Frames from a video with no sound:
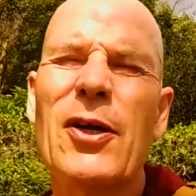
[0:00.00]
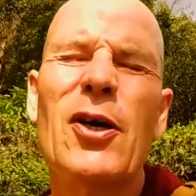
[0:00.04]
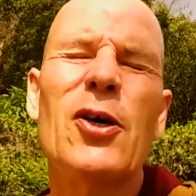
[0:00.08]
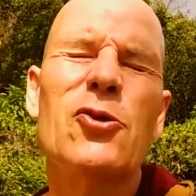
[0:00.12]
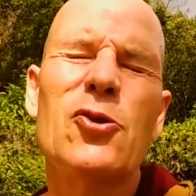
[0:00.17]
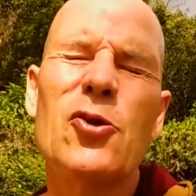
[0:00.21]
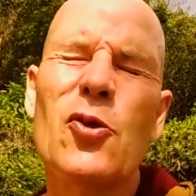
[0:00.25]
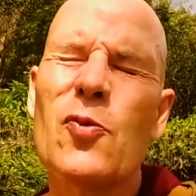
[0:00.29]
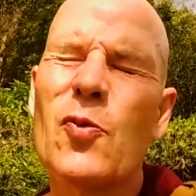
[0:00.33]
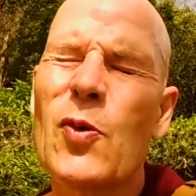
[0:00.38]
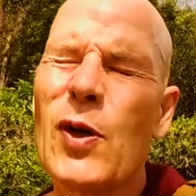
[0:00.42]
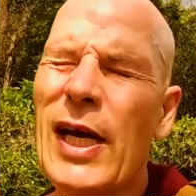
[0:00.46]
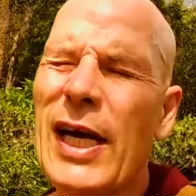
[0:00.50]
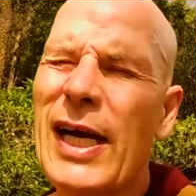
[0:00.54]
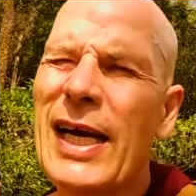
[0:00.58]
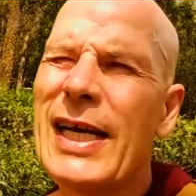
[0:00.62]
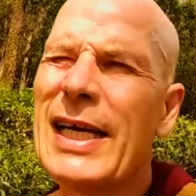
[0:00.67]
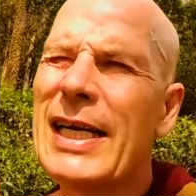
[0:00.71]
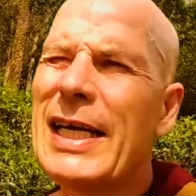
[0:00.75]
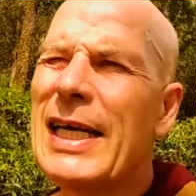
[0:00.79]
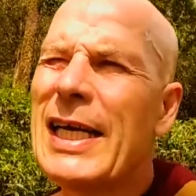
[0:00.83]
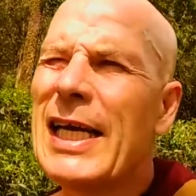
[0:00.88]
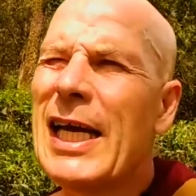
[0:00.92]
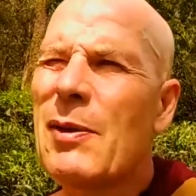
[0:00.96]
but also where
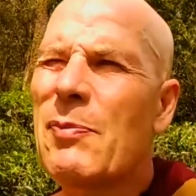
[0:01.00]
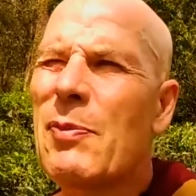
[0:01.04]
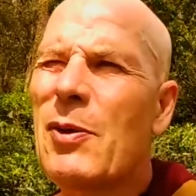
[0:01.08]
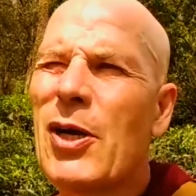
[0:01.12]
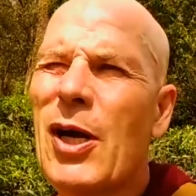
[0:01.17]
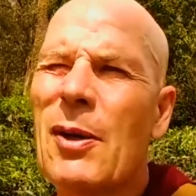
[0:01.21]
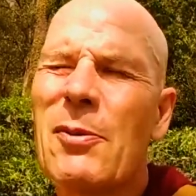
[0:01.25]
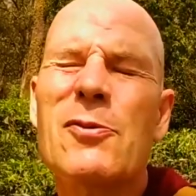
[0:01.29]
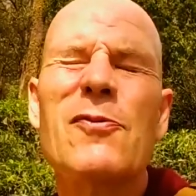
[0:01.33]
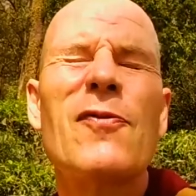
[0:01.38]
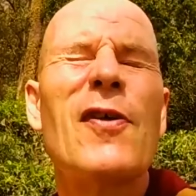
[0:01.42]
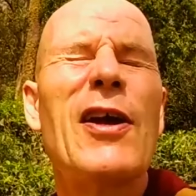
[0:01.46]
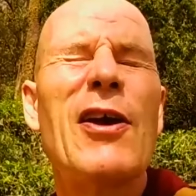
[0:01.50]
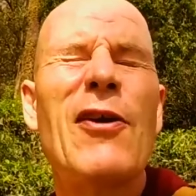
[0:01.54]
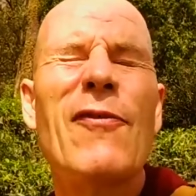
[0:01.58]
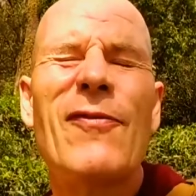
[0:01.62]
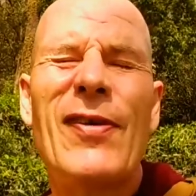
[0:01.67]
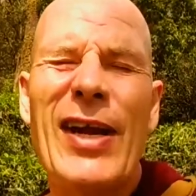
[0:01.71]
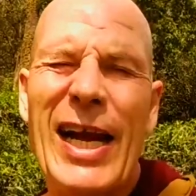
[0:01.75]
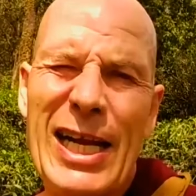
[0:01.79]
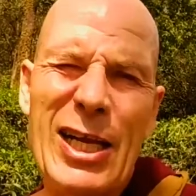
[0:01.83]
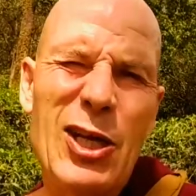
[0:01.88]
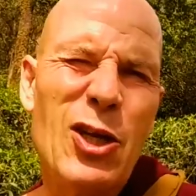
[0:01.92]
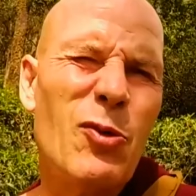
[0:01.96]
it becomes very
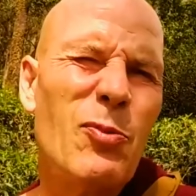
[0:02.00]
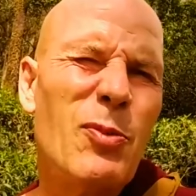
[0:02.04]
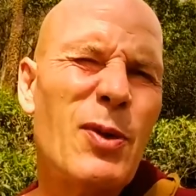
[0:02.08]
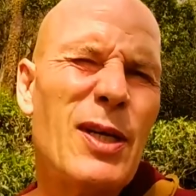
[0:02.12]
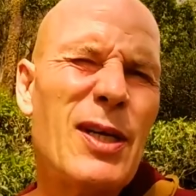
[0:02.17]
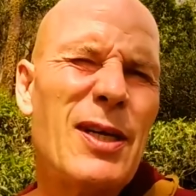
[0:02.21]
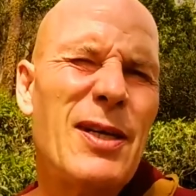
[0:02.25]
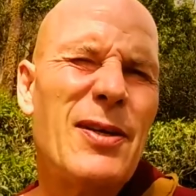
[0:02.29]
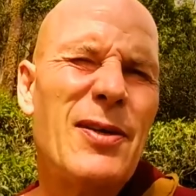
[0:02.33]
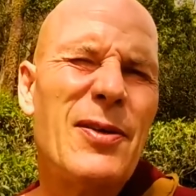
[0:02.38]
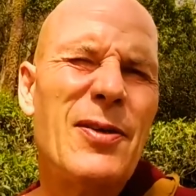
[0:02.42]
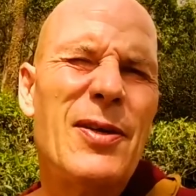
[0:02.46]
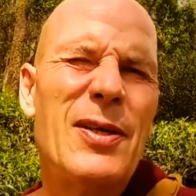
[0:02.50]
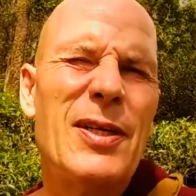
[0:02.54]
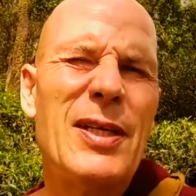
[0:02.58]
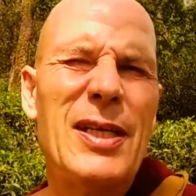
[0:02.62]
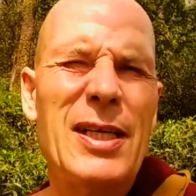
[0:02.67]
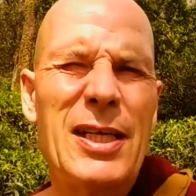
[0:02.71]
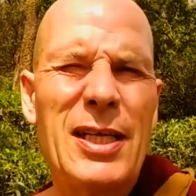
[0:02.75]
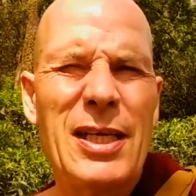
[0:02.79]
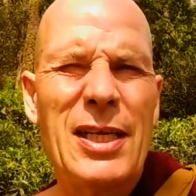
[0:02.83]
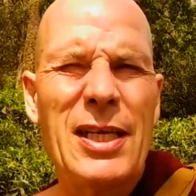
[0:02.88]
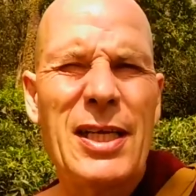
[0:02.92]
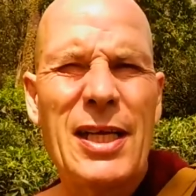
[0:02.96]
valuable,
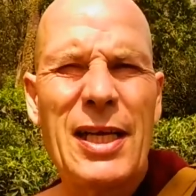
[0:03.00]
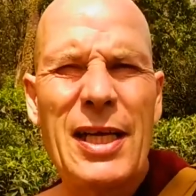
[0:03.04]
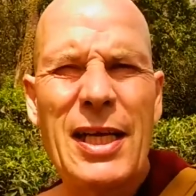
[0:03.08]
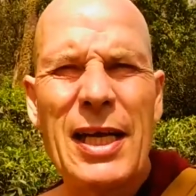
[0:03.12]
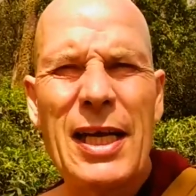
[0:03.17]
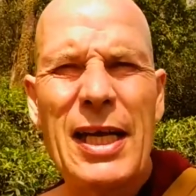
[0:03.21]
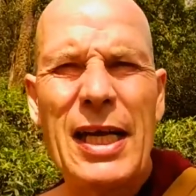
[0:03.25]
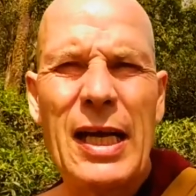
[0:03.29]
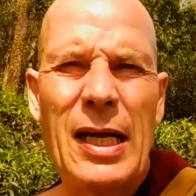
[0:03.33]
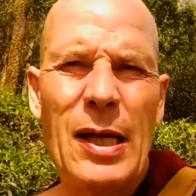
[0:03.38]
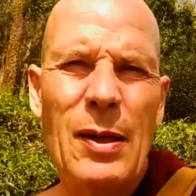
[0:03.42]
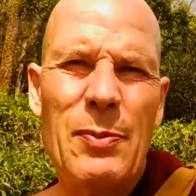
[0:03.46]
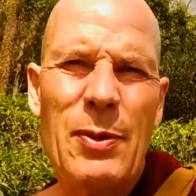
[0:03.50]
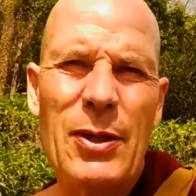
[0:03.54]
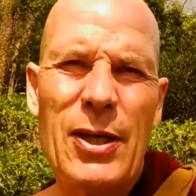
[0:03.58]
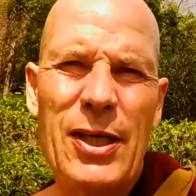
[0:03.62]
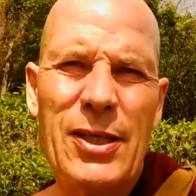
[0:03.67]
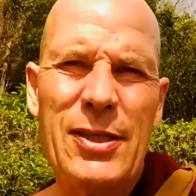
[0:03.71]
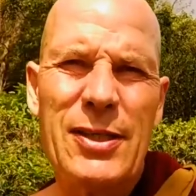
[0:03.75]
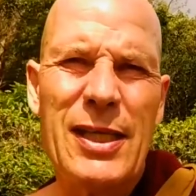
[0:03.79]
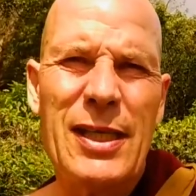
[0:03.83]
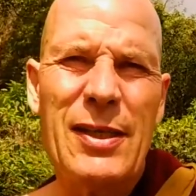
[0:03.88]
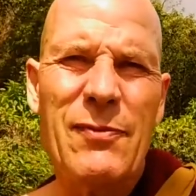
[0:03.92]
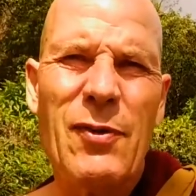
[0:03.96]
uh,
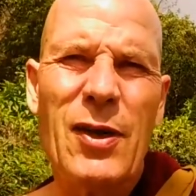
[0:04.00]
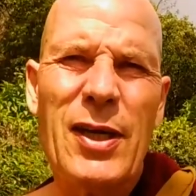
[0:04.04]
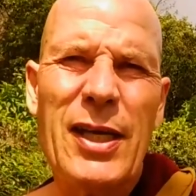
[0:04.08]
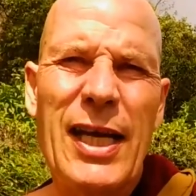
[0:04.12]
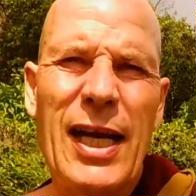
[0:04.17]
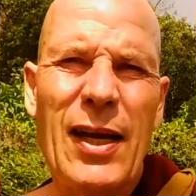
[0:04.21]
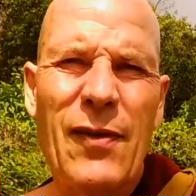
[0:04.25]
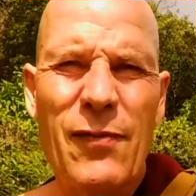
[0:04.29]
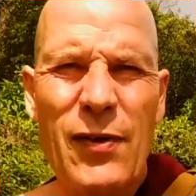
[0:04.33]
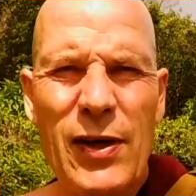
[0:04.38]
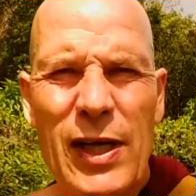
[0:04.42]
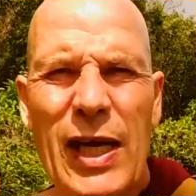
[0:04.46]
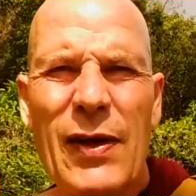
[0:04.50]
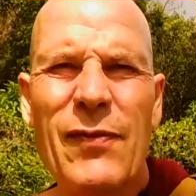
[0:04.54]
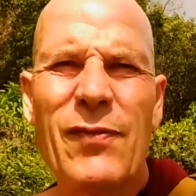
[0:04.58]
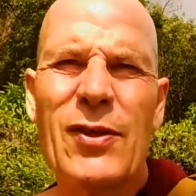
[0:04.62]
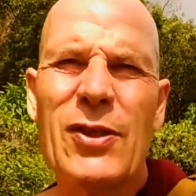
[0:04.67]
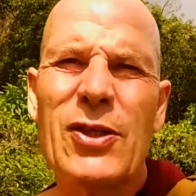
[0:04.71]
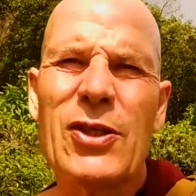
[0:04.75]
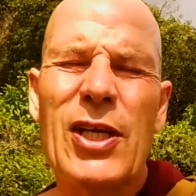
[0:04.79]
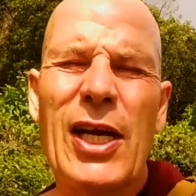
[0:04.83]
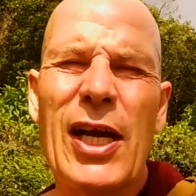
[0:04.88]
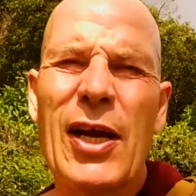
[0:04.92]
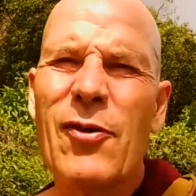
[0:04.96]
because then one can forgive
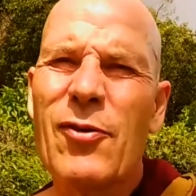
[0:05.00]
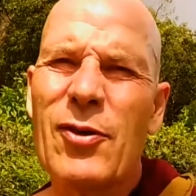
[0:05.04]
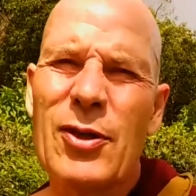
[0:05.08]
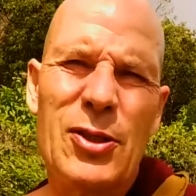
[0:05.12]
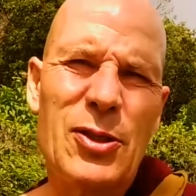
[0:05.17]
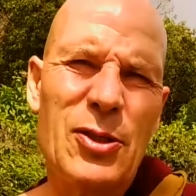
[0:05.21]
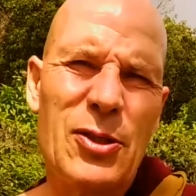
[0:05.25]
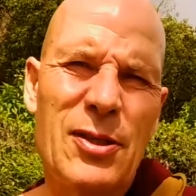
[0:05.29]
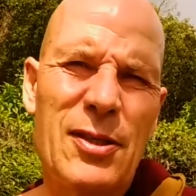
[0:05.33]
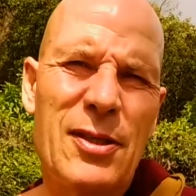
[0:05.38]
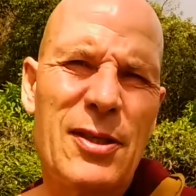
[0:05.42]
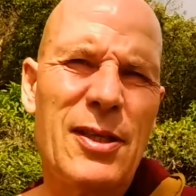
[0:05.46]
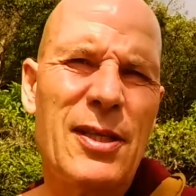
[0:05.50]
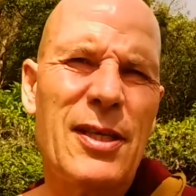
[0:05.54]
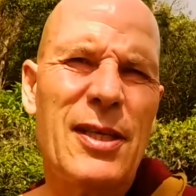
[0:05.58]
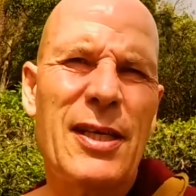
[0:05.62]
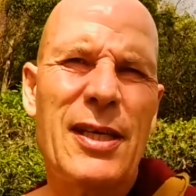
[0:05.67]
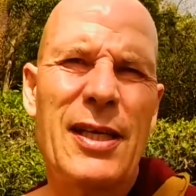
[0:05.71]
the terrorists,